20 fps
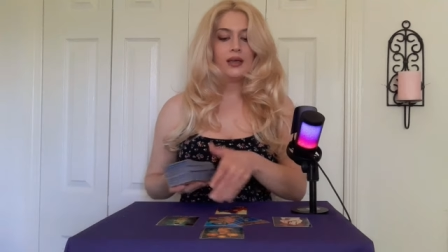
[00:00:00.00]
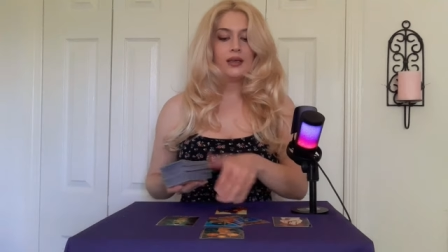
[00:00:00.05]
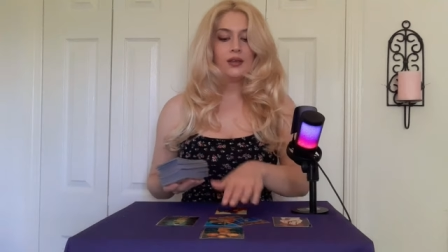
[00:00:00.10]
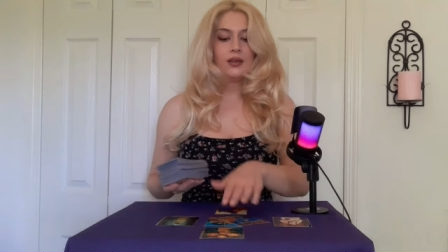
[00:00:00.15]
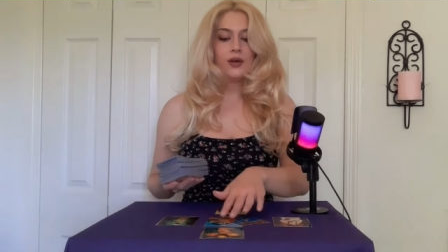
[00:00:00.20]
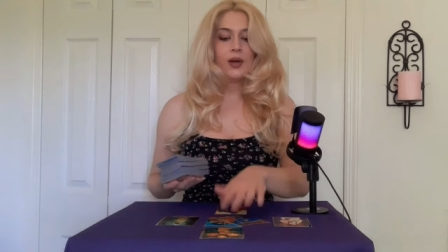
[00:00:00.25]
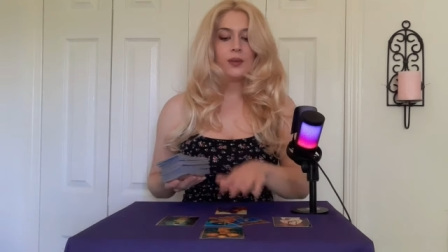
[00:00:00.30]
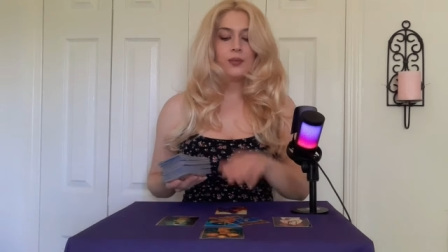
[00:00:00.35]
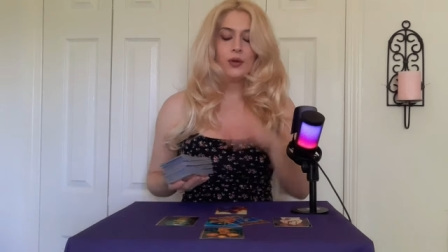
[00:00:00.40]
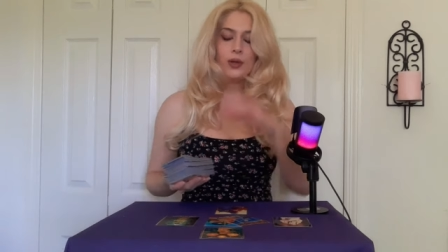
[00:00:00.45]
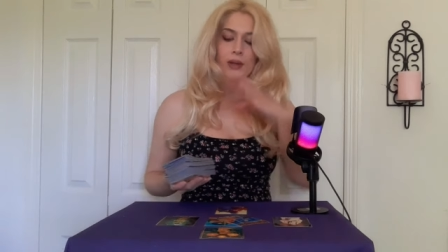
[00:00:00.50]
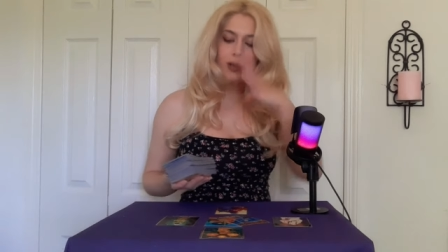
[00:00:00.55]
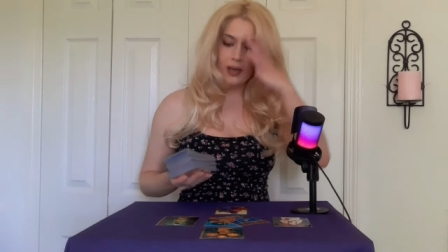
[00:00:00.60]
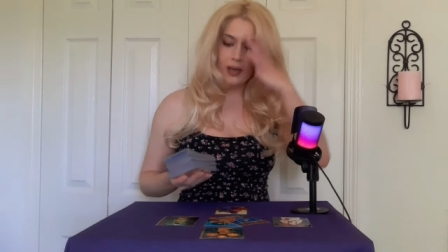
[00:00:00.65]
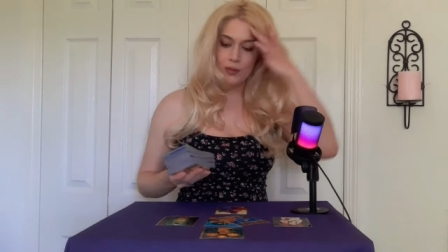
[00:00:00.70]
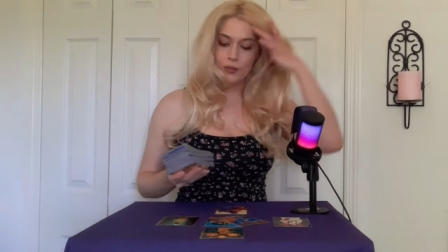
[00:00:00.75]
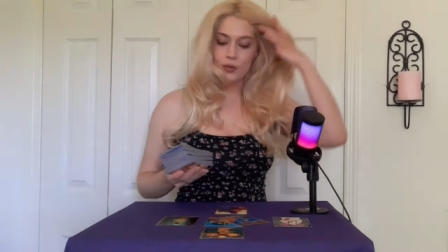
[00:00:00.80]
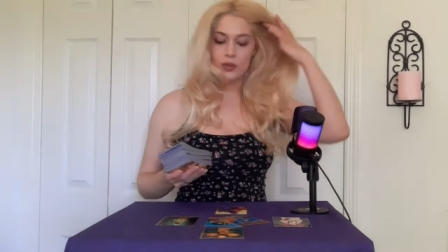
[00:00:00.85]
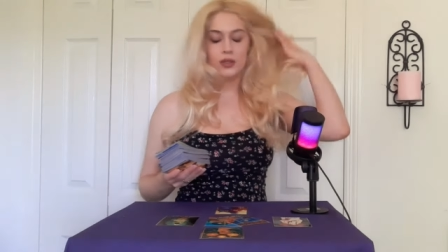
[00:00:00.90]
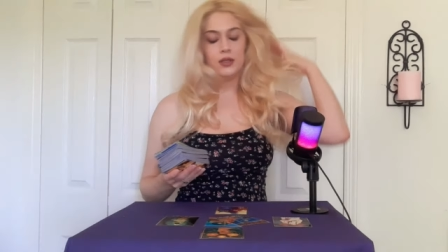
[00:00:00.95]
You're not putting
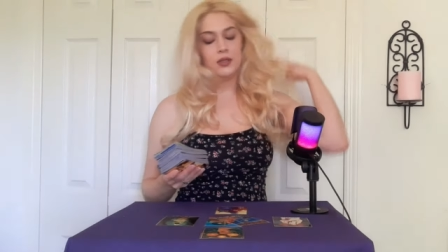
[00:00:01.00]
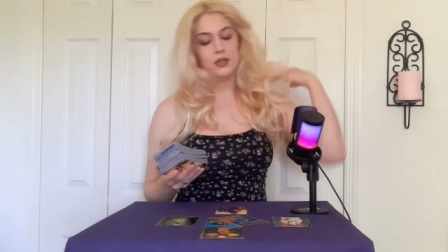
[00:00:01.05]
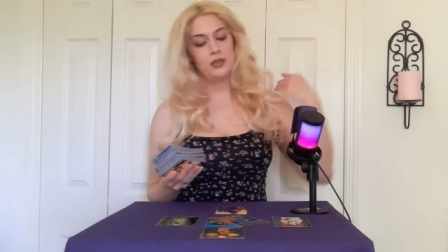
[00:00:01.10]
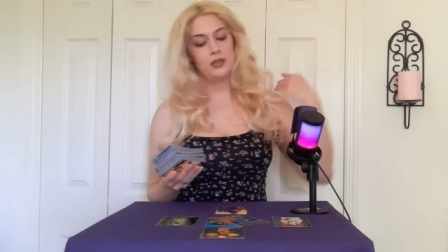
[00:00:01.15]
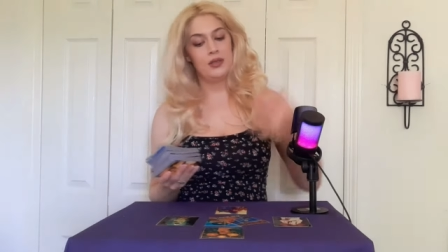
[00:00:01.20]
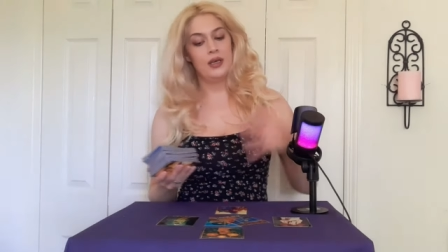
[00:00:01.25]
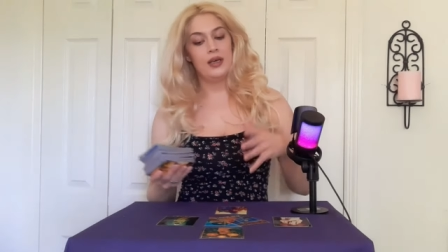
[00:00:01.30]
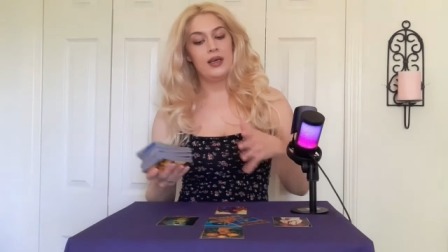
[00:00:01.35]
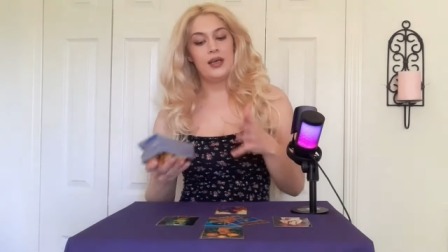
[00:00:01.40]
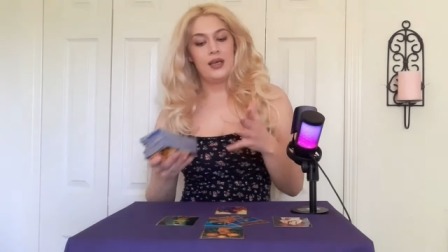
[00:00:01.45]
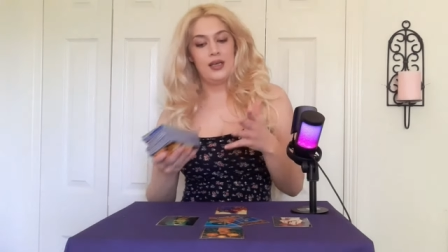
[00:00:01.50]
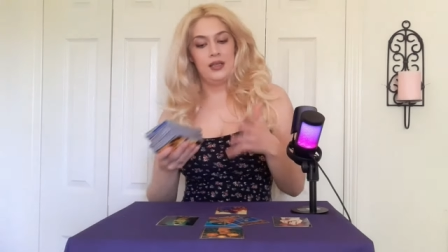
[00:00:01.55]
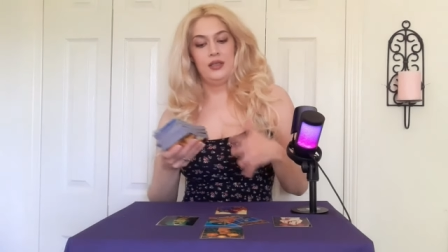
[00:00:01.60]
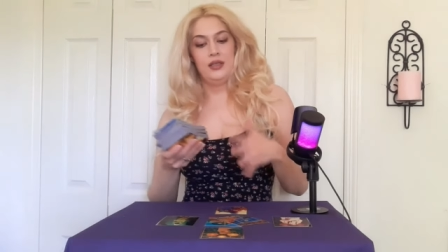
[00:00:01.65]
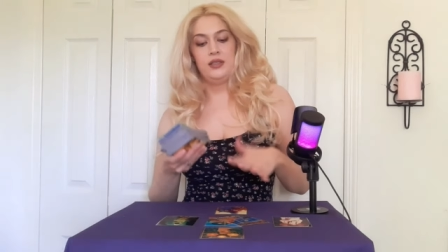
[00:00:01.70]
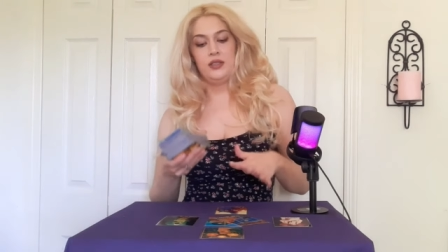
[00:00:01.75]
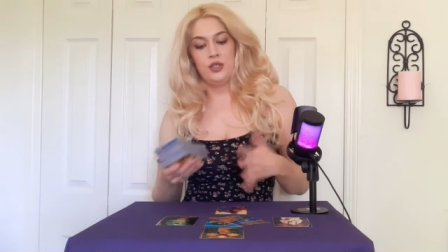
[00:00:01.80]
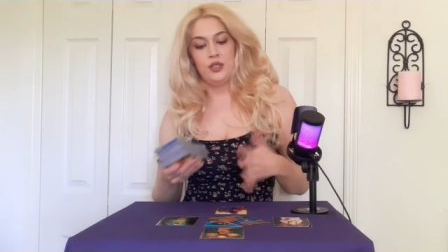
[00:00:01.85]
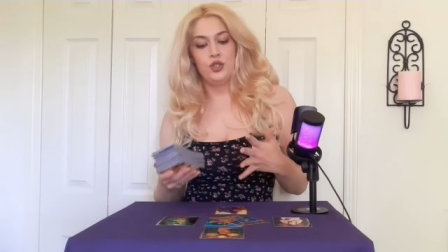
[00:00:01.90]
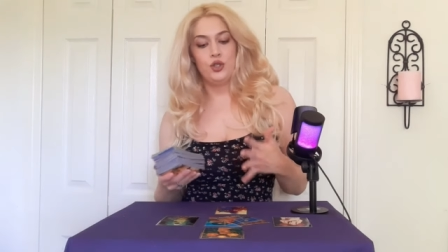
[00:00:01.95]
up with this
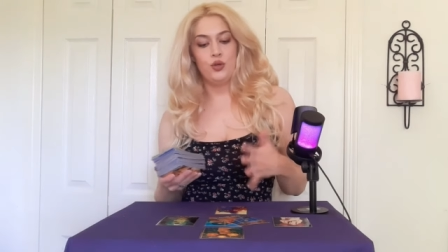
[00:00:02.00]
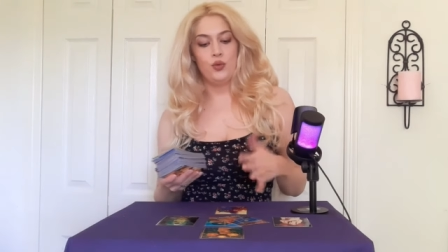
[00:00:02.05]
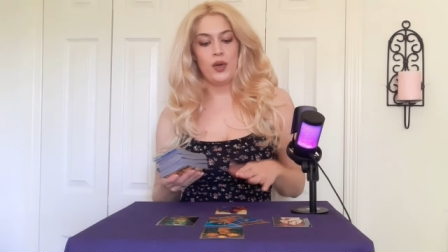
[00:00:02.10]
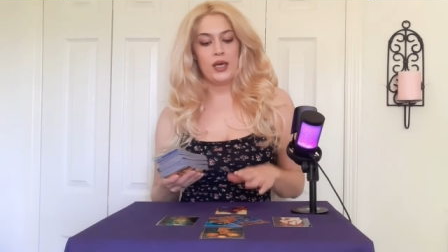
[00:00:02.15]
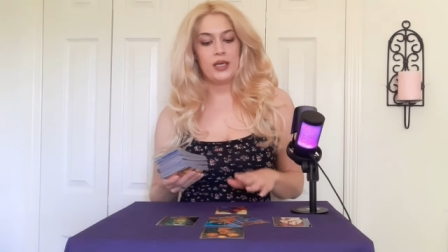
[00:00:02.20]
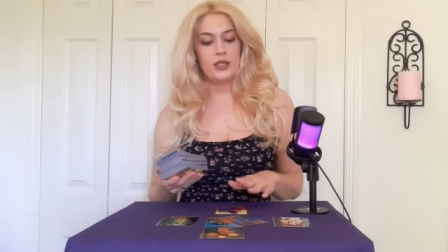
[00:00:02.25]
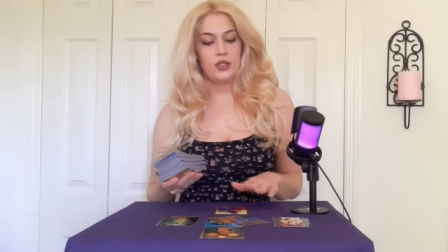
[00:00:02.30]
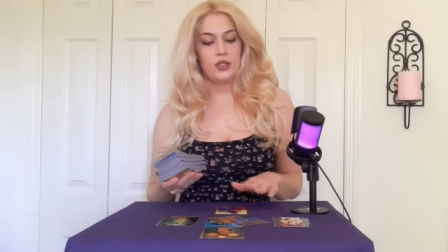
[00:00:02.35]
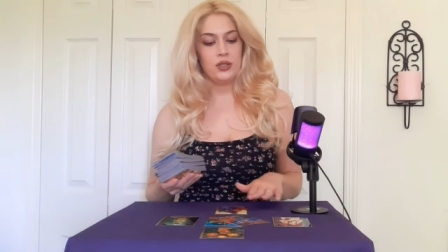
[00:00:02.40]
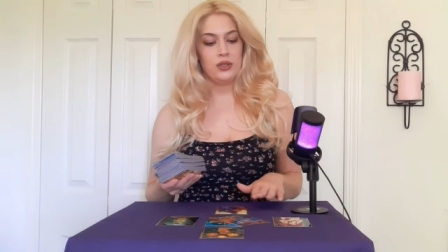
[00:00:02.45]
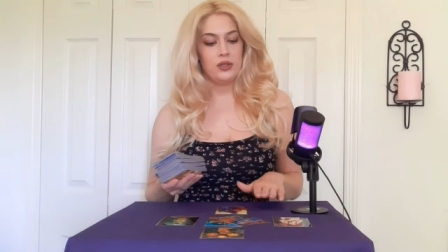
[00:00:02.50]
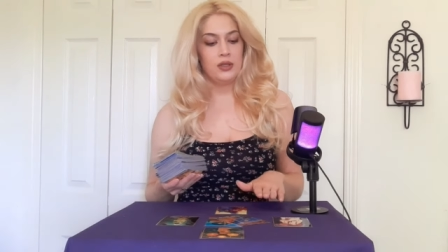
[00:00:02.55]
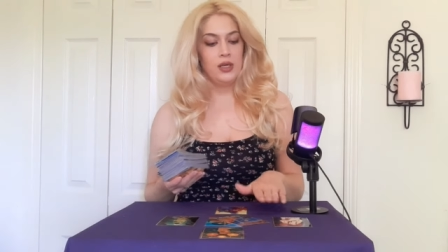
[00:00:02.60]
situation.